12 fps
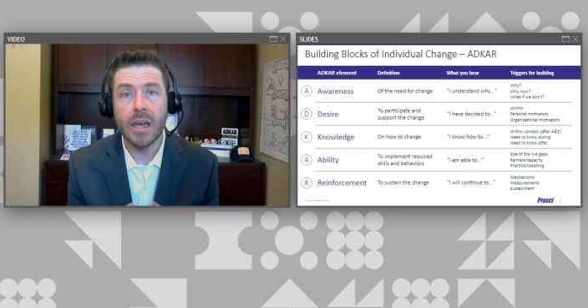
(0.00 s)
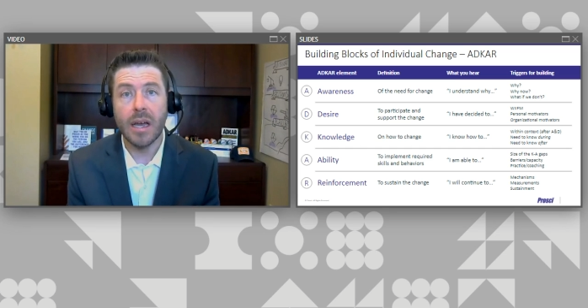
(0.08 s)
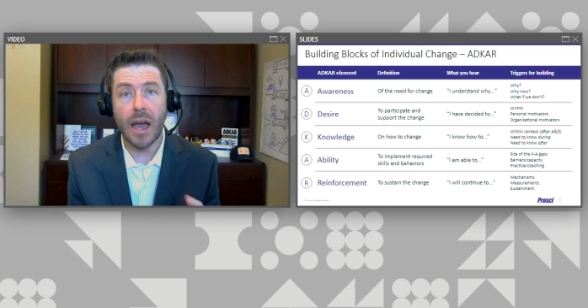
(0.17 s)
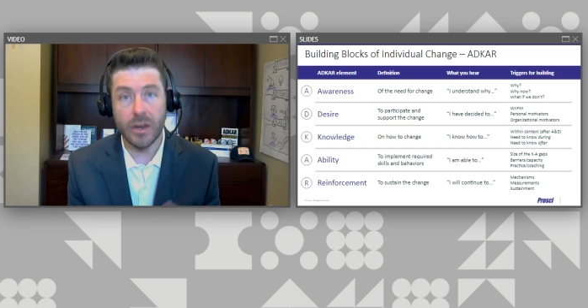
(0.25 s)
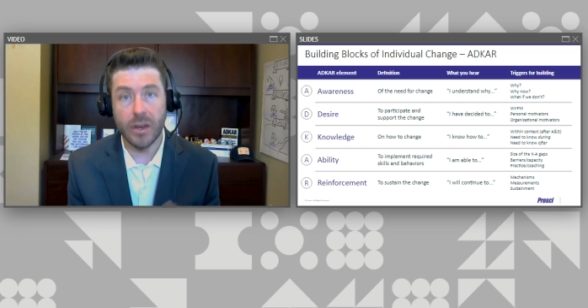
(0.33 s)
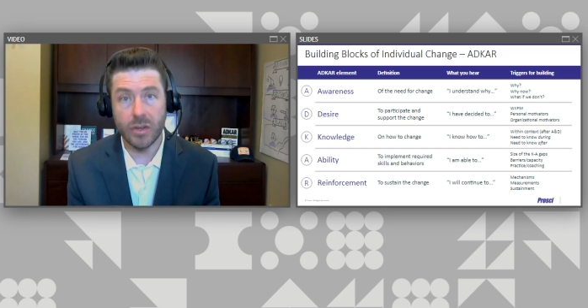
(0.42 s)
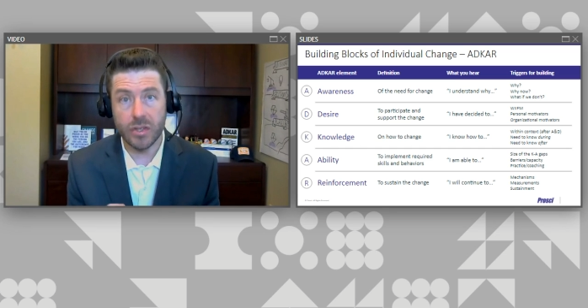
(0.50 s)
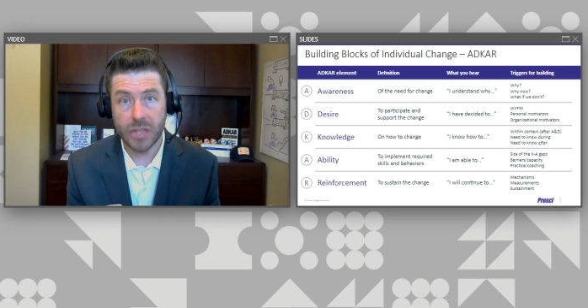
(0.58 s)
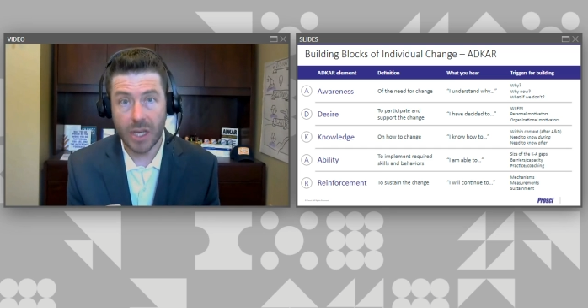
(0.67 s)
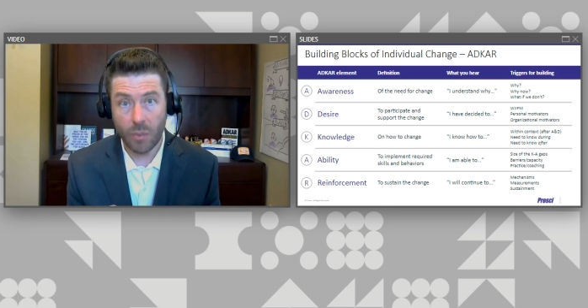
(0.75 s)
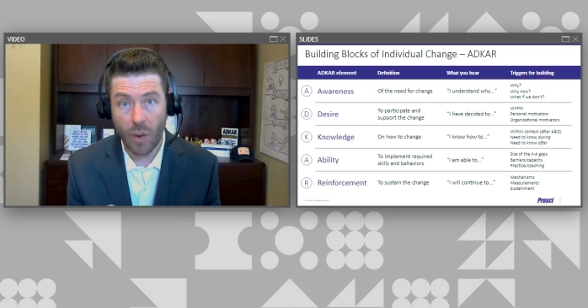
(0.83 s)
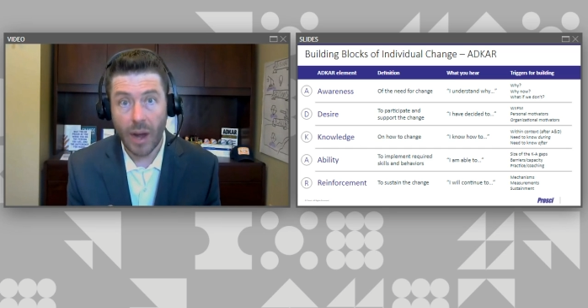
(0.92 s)
I
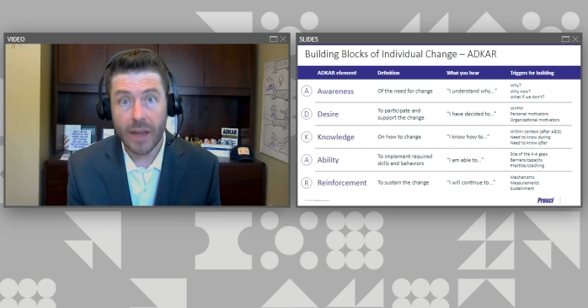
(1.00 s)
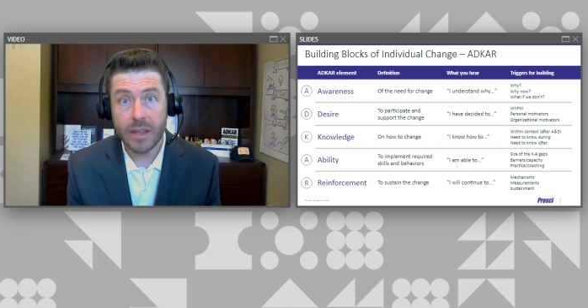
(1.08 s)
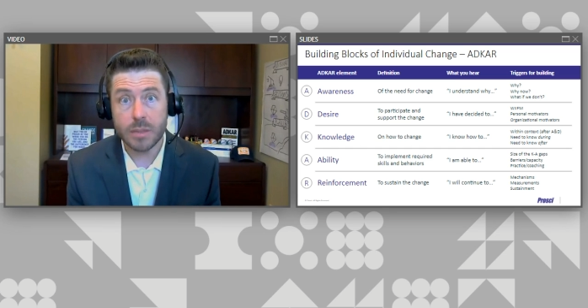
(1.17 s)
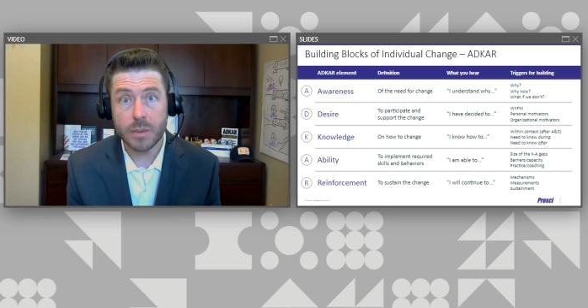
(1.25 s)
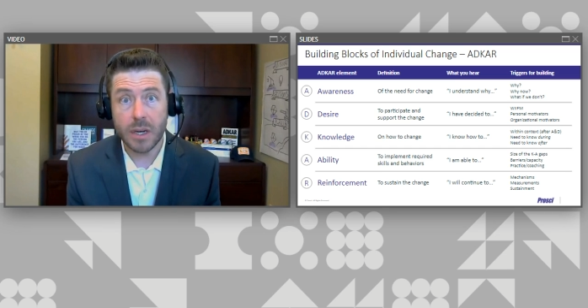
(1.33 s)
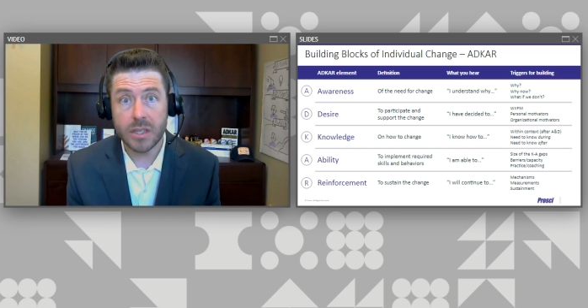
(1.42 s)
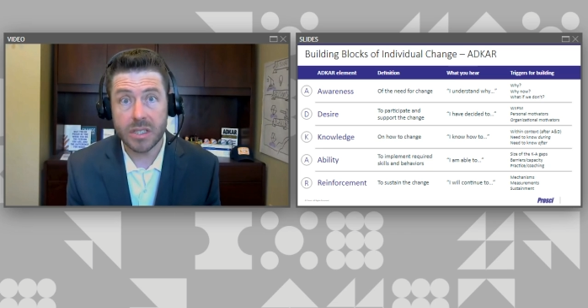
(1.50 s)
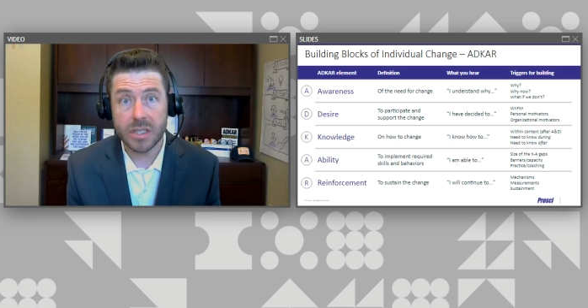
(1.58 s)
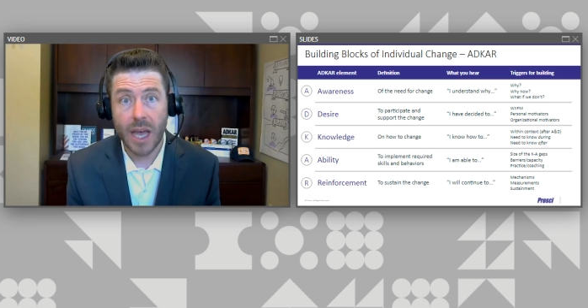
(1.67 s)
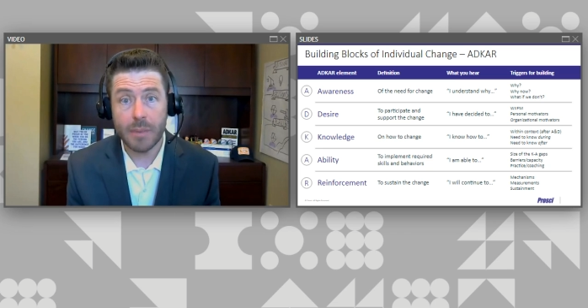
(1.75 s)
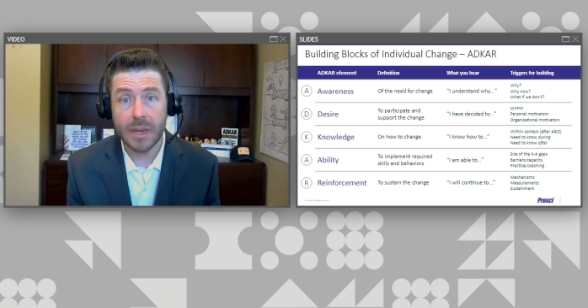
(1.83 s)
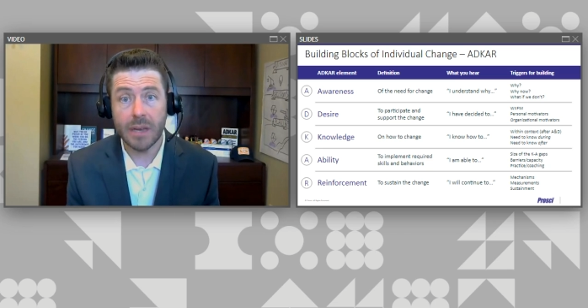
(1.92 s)
understand why this project's
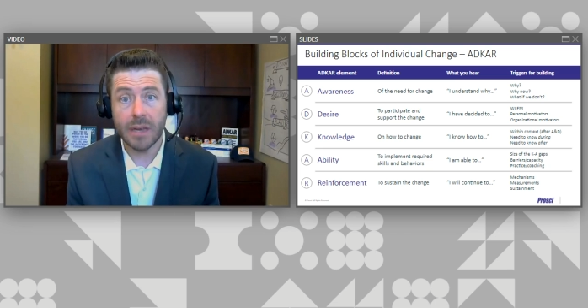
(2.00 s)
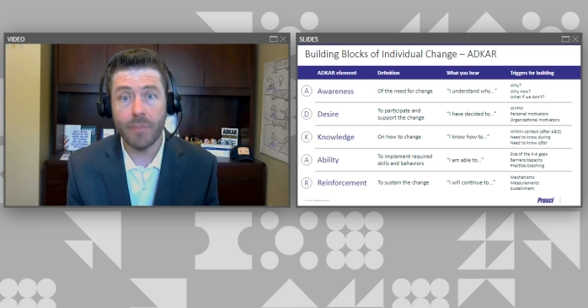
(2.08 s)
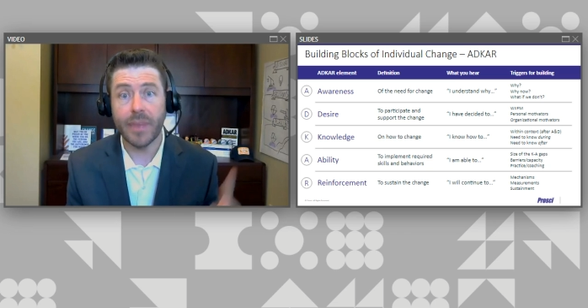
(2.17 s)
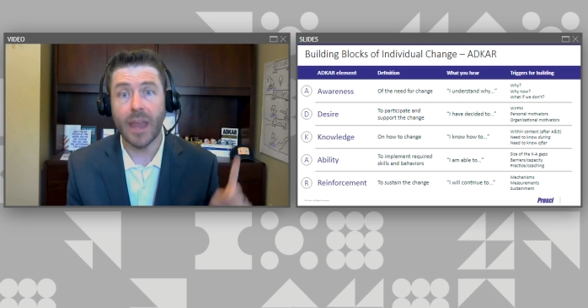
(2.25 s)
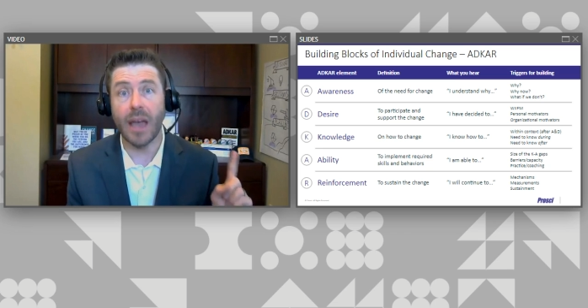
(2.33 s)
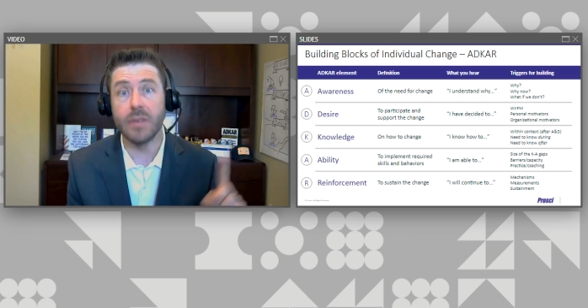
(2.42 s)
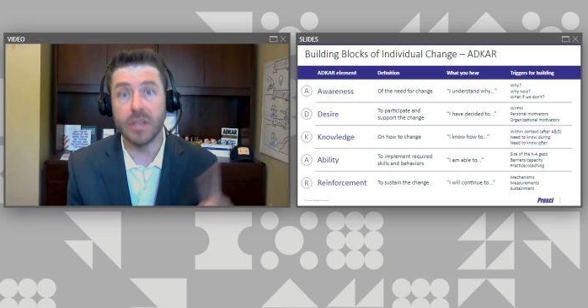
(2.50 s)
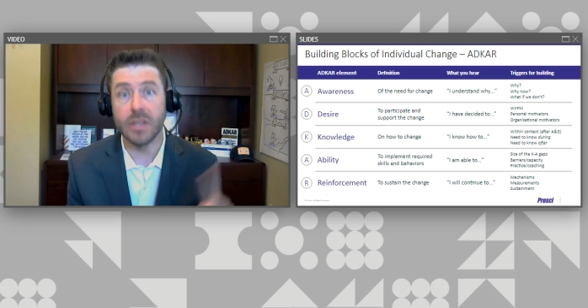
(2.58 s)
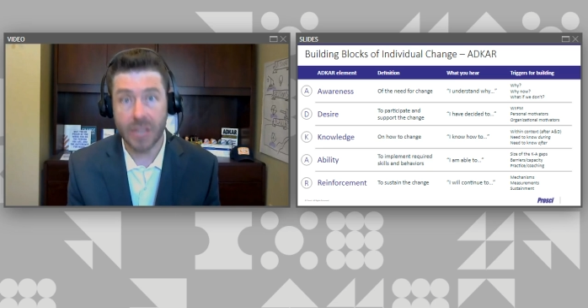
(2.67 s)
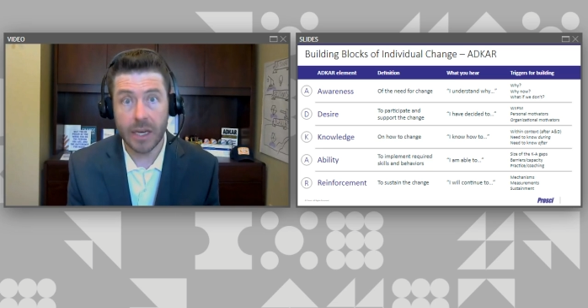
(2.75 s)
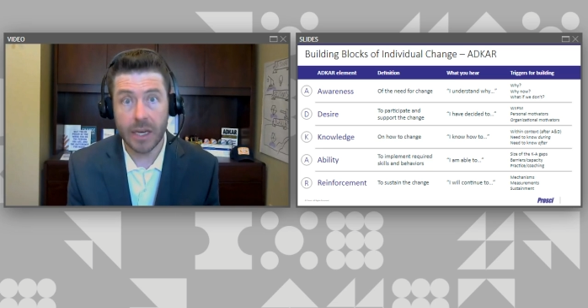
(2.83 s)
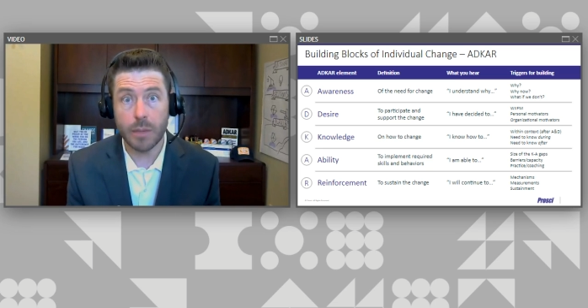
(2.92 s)
happening. I've
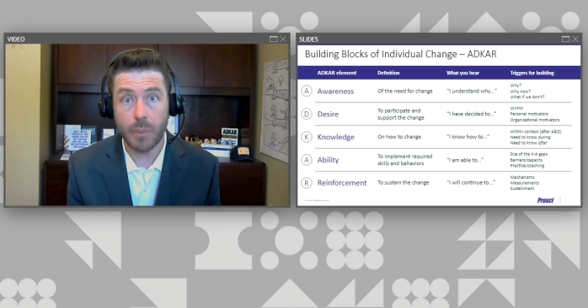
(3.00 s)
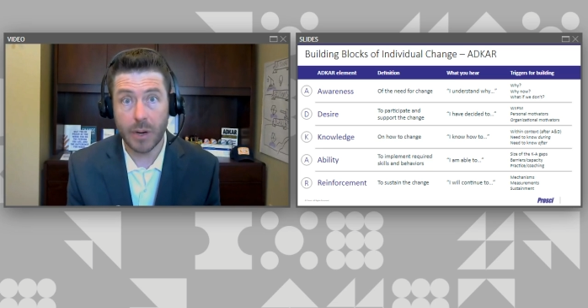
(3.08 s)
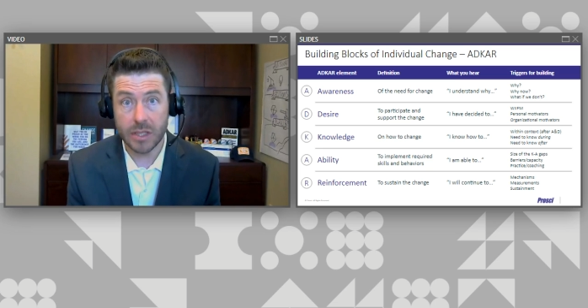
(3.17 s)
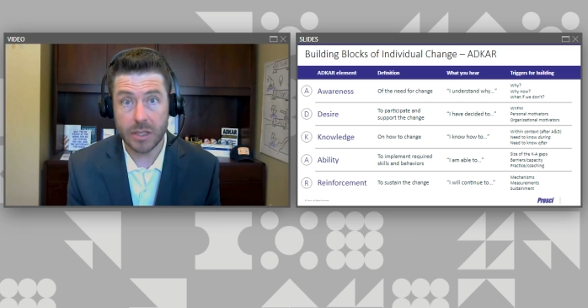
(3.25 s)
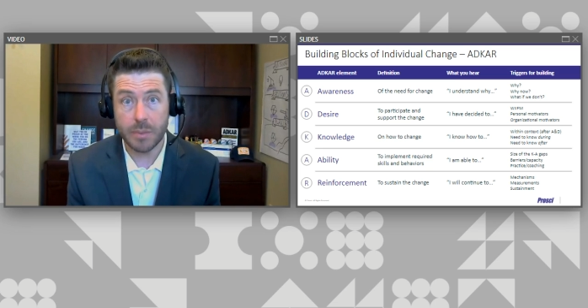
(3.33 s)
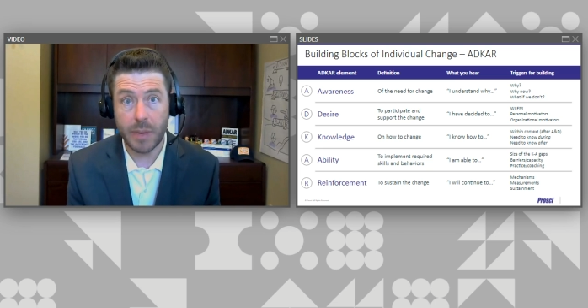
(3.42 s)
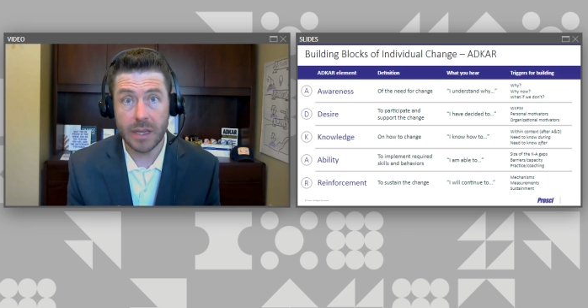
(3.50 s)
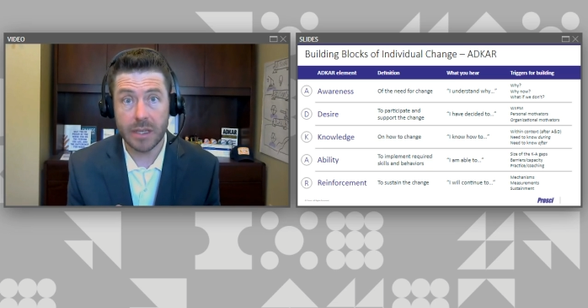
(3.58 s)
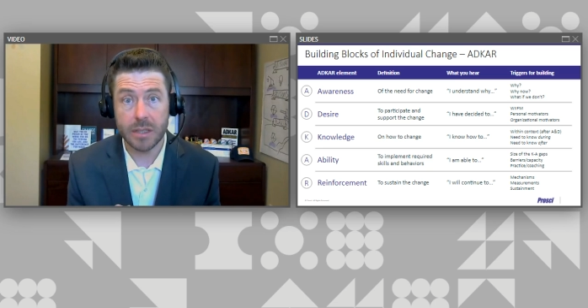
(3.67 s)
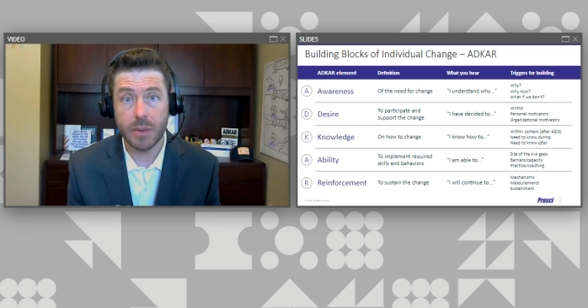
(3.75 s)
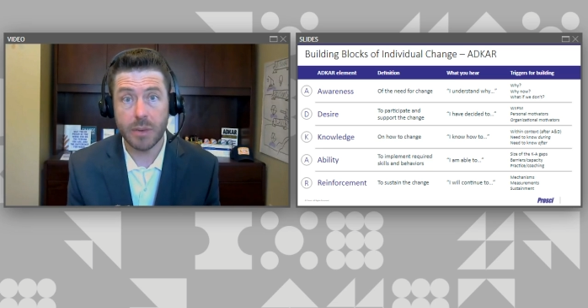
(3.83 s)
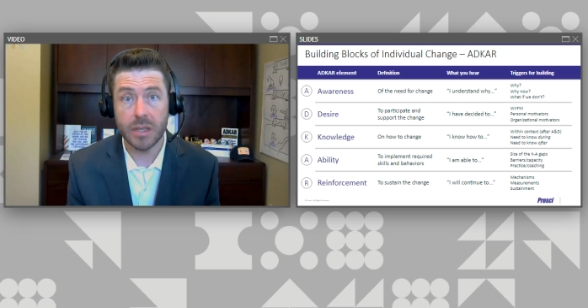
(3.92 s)
decided to participate in
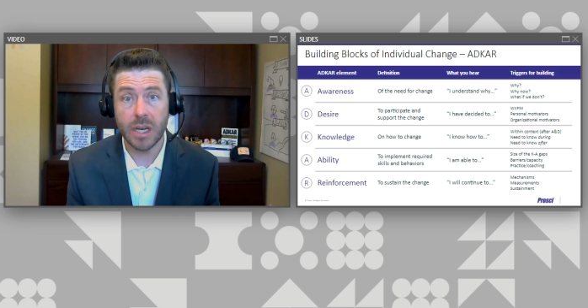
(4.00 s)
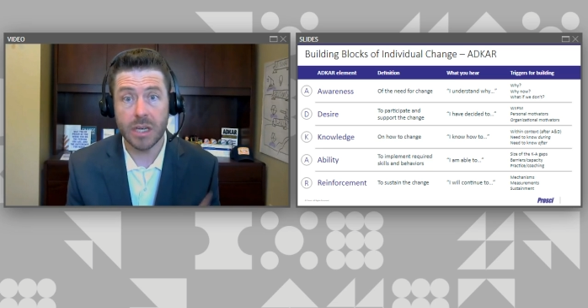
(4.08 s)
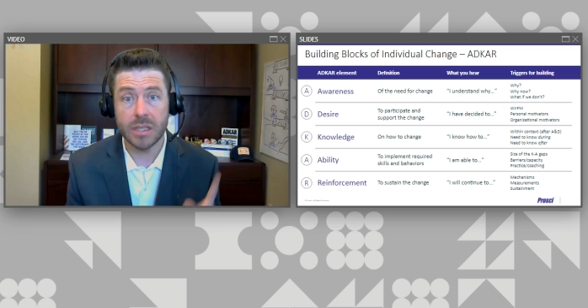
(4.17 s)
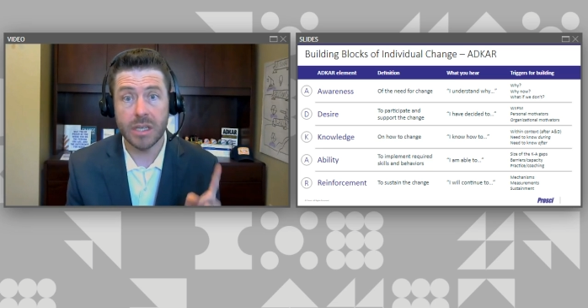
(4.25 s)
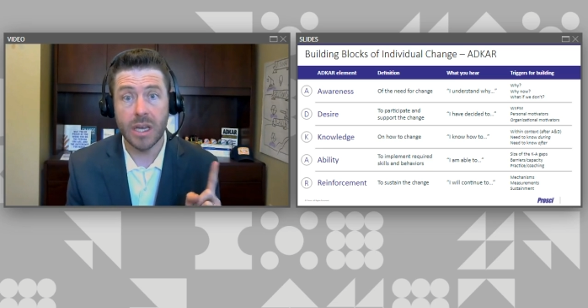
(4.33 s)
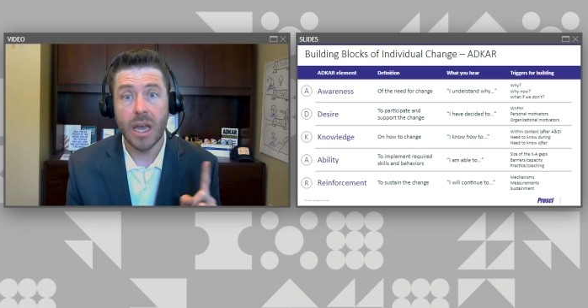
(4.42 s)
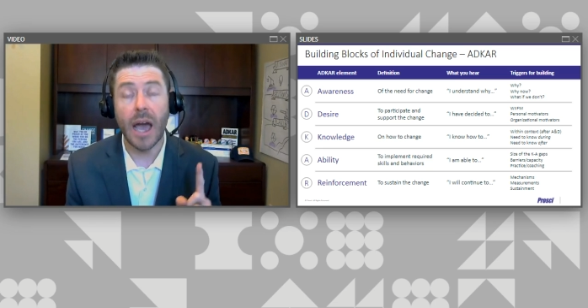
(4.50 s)
this project.